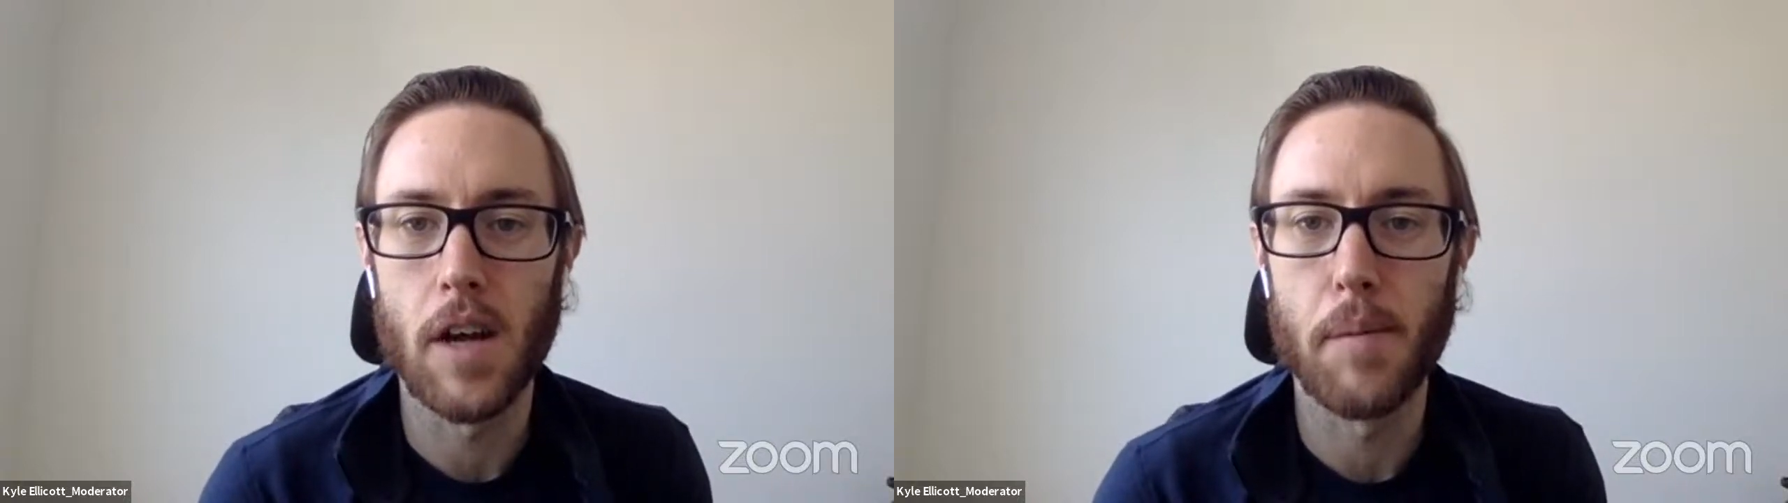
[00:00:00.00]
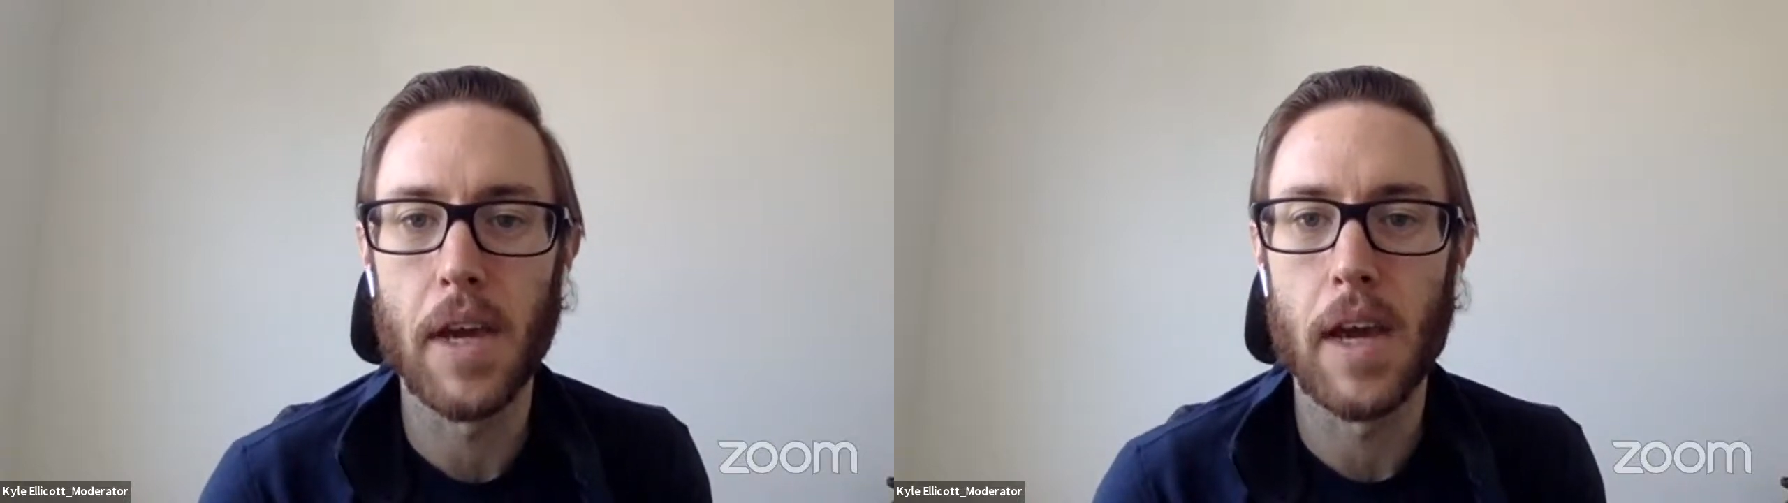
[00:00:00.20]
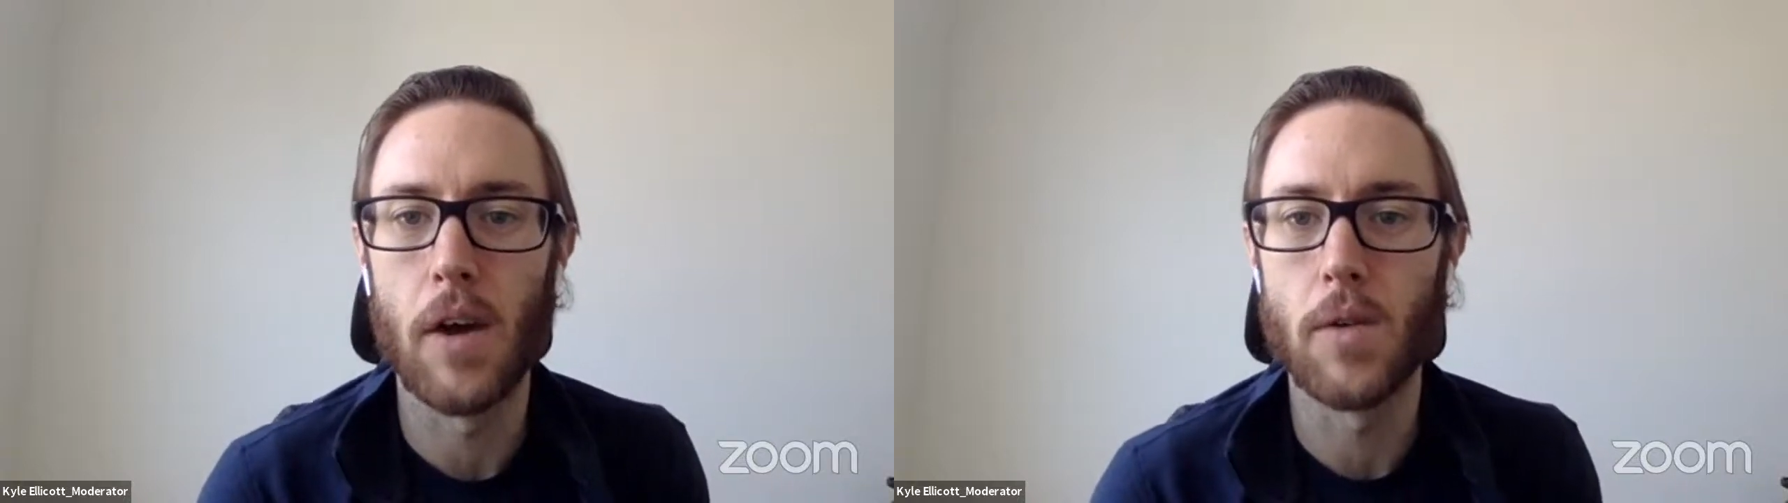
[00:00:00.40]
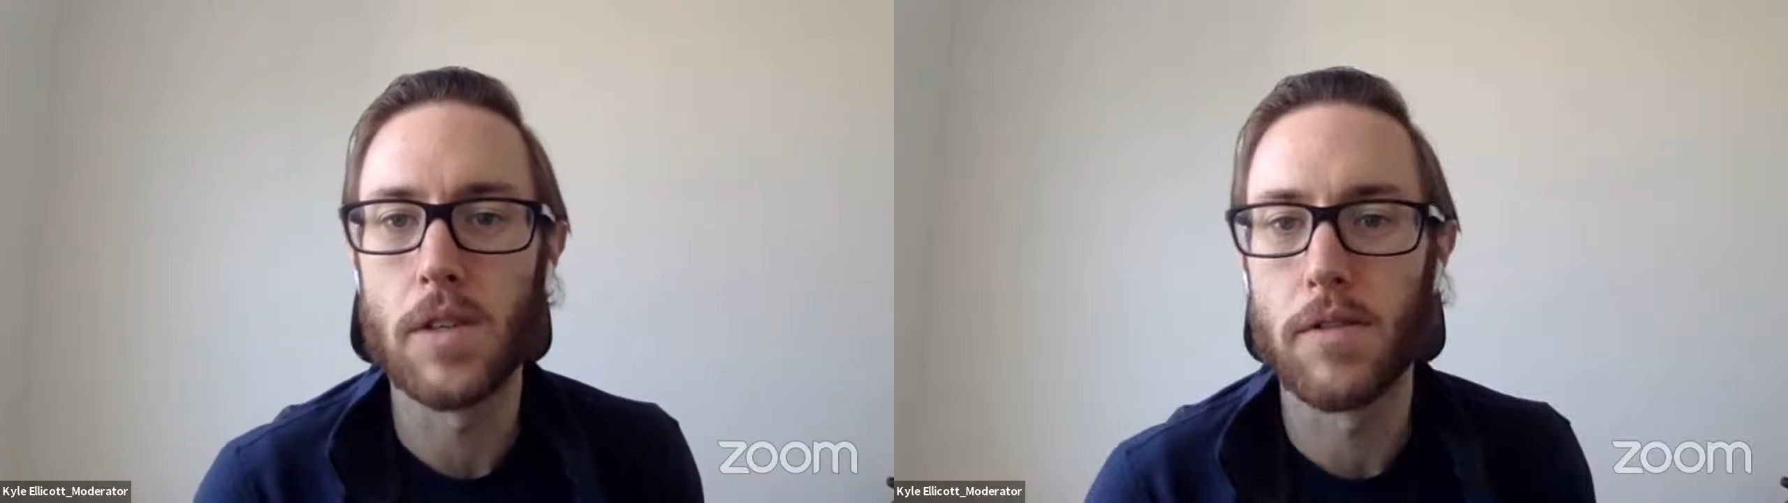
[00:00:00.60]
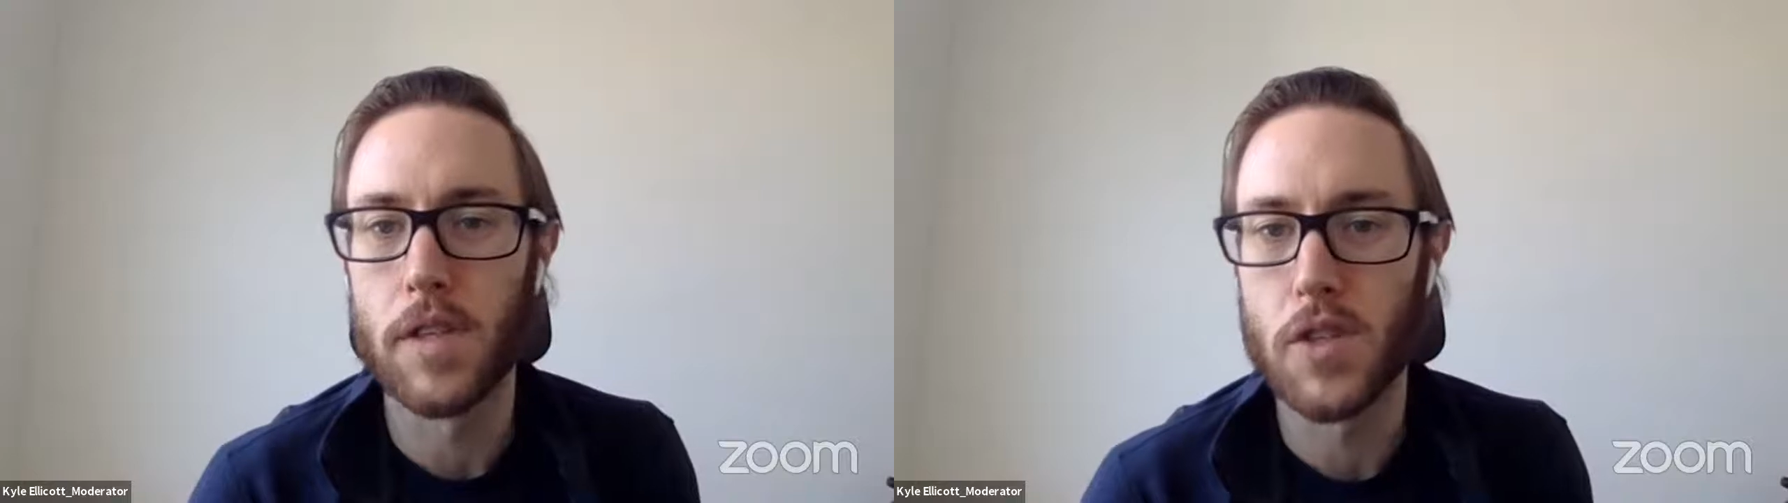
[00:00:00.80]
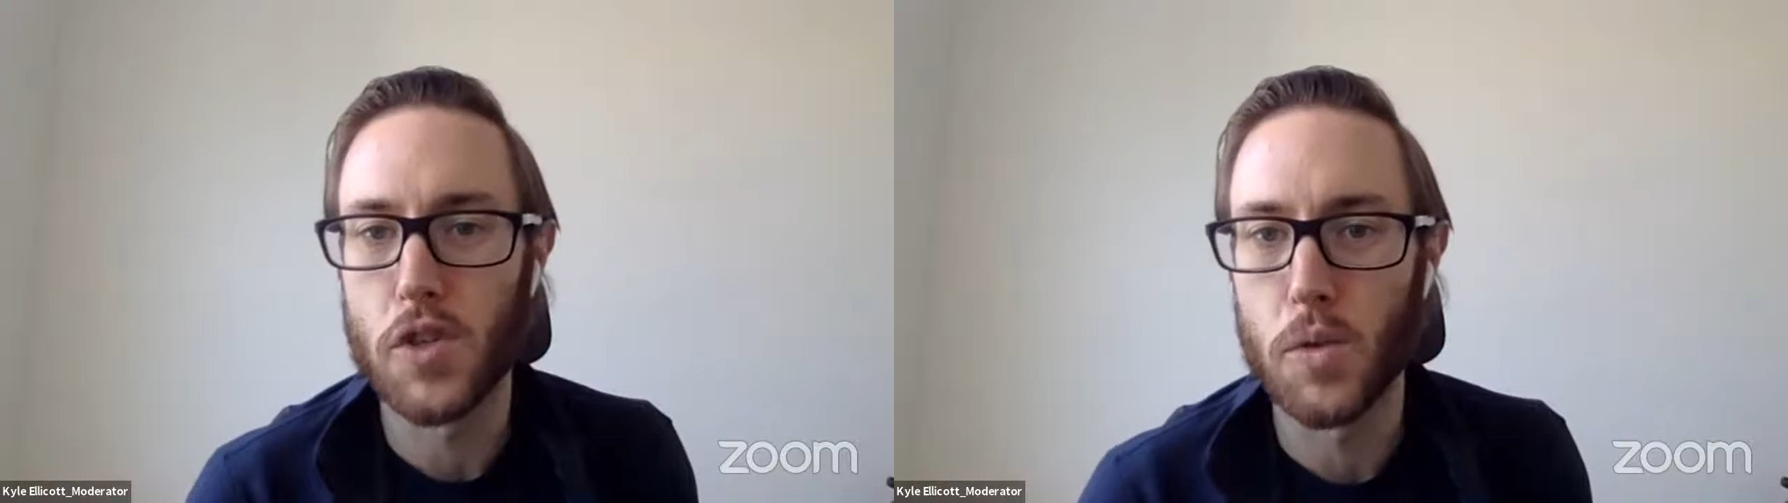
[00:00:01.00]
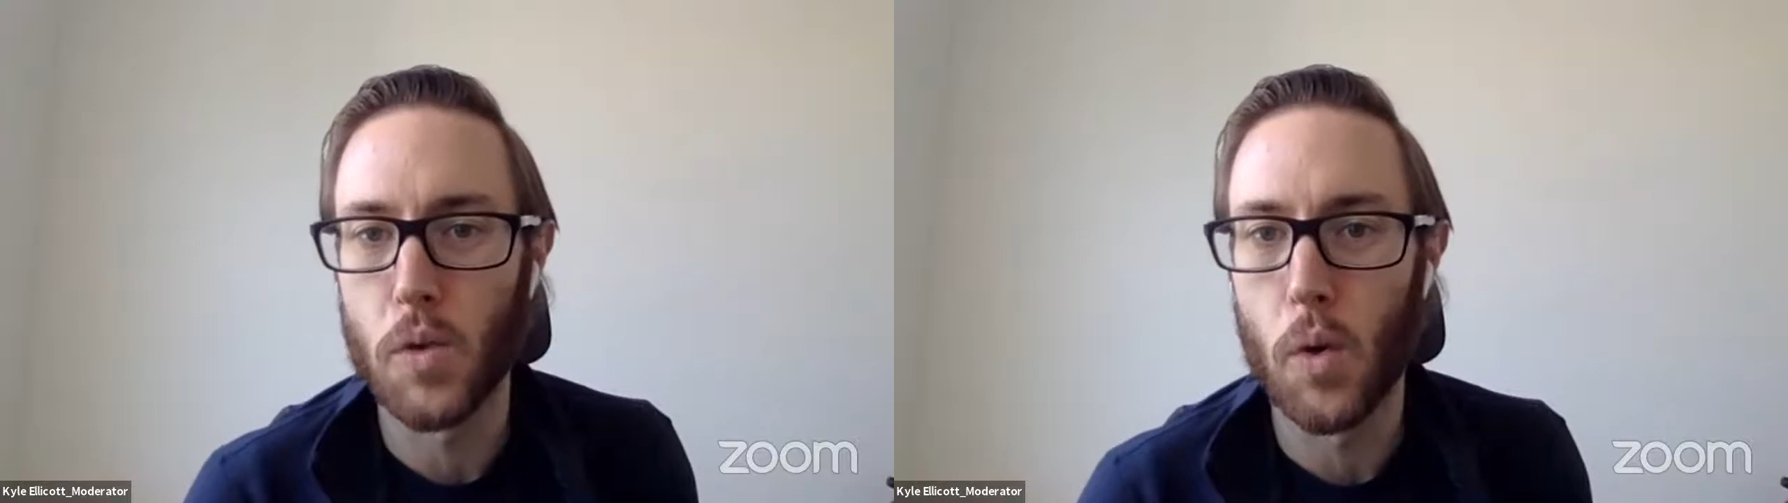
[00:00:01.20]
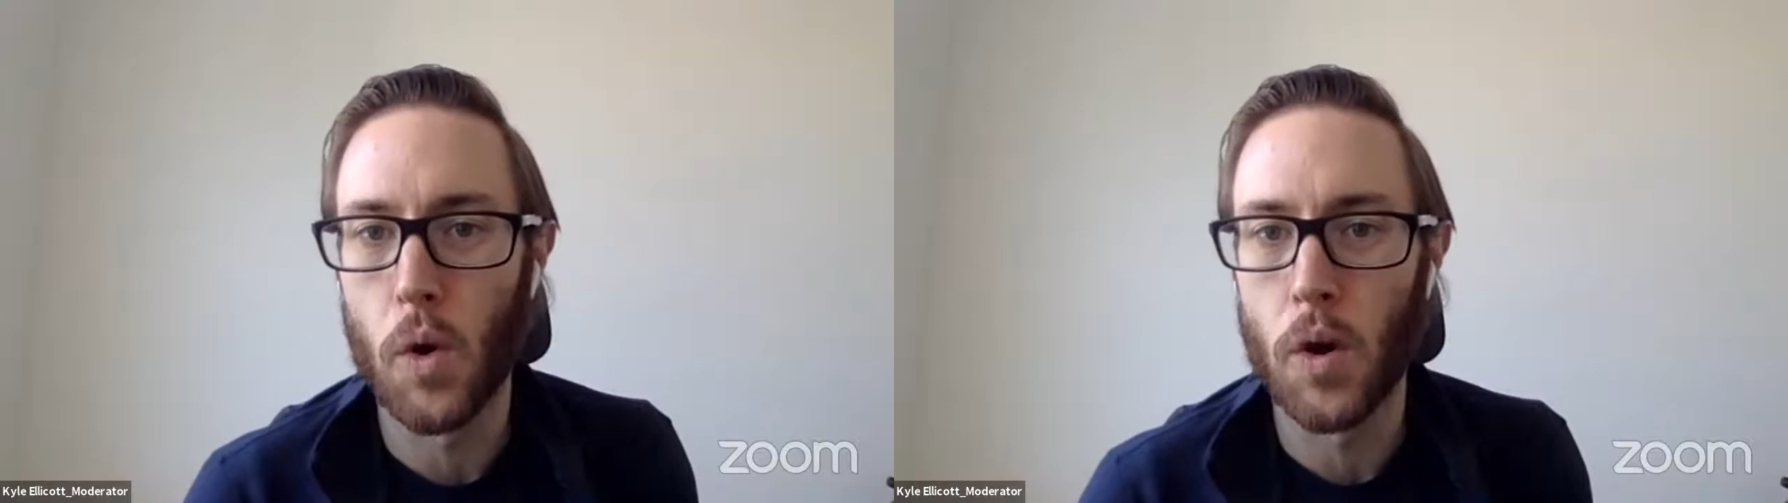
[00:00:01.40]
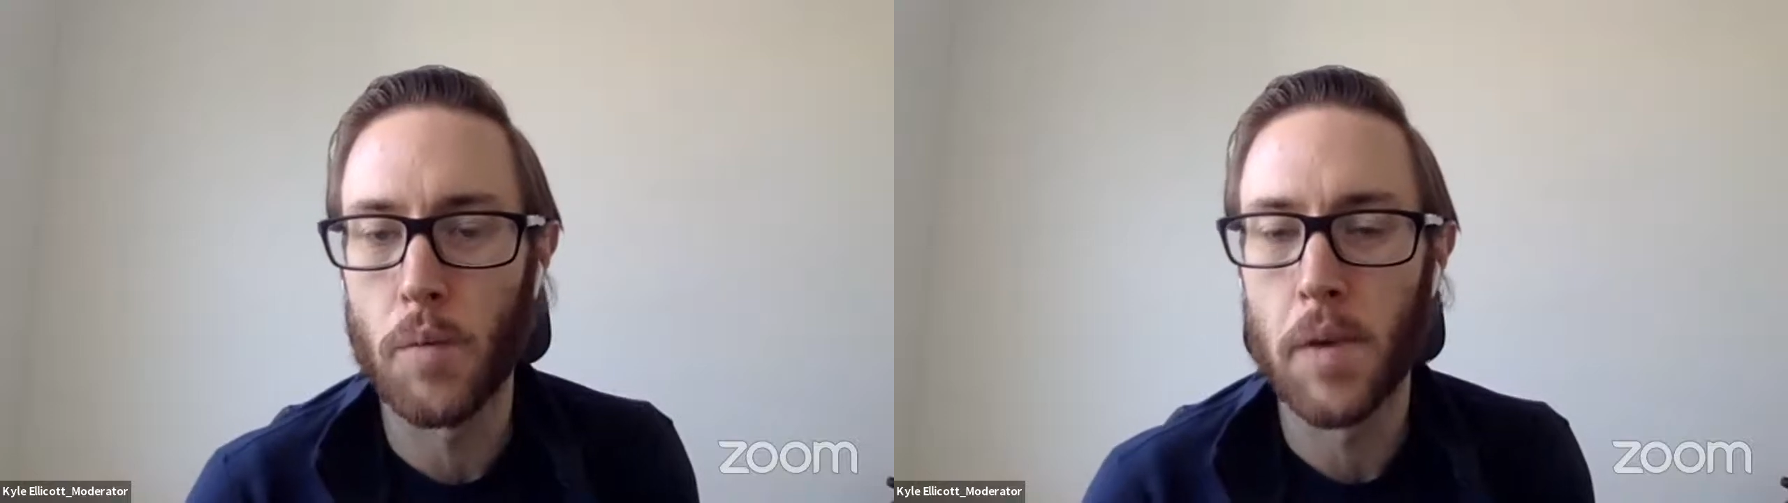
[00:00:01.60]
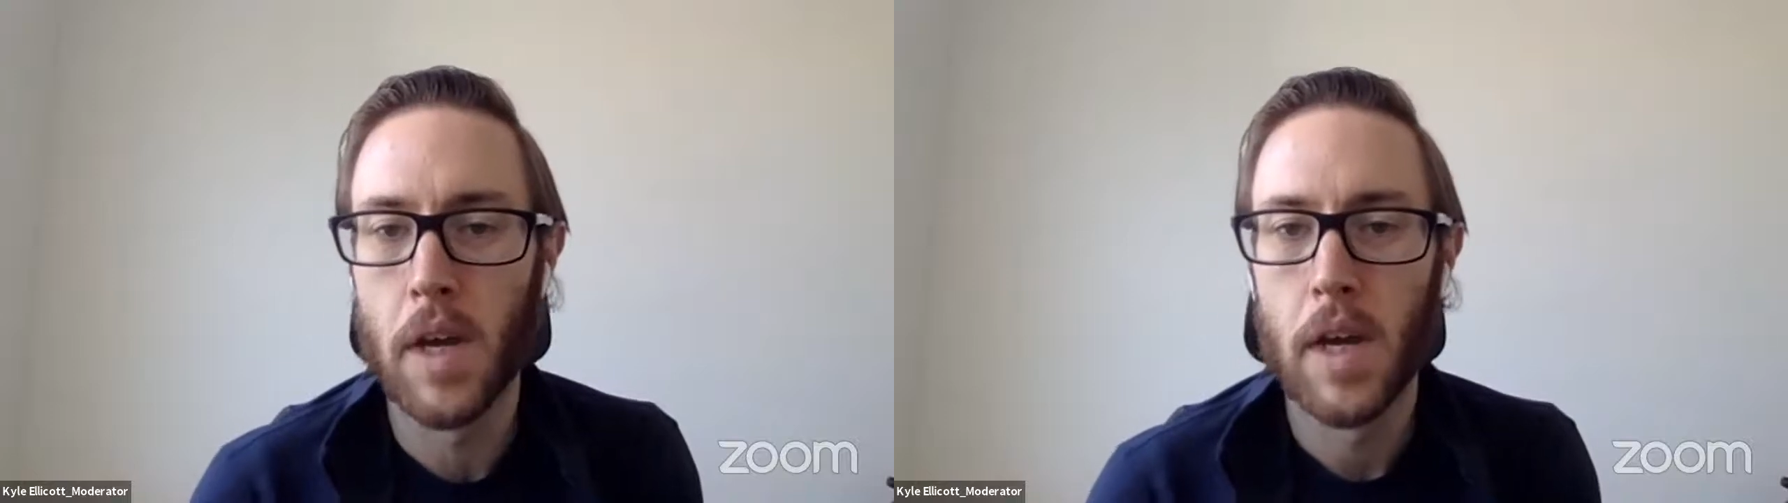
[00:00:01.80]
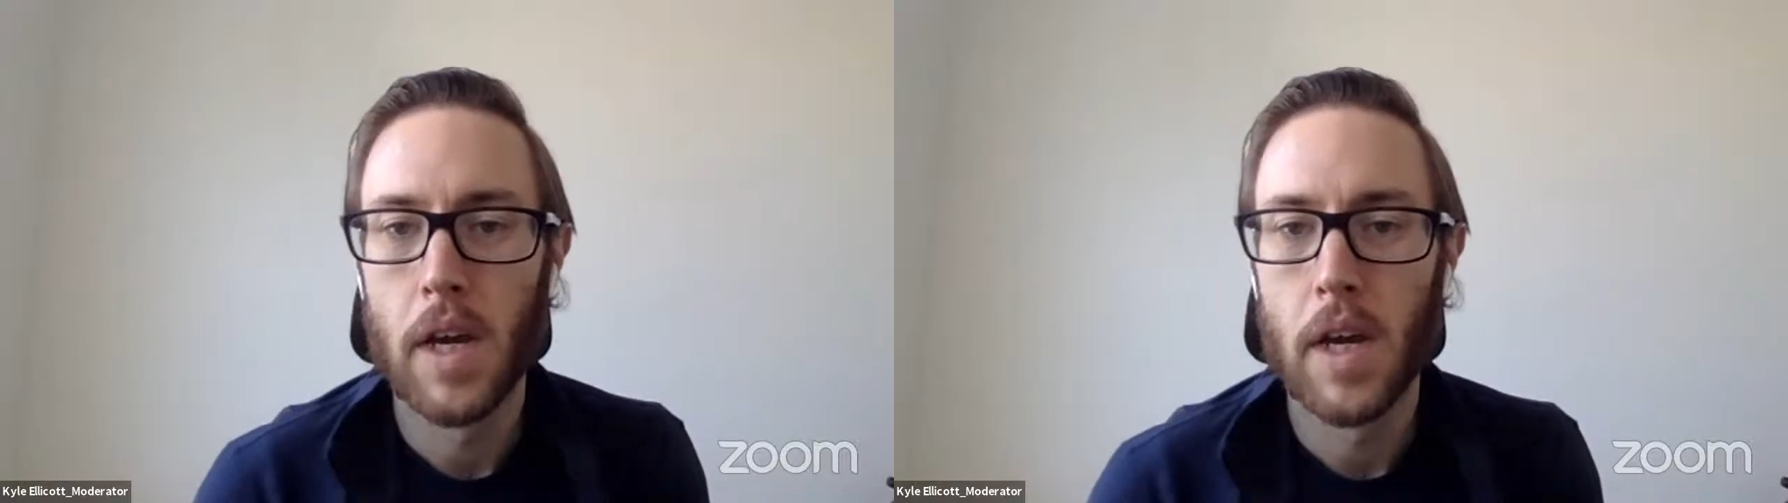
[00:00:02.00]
coming out of this new norm.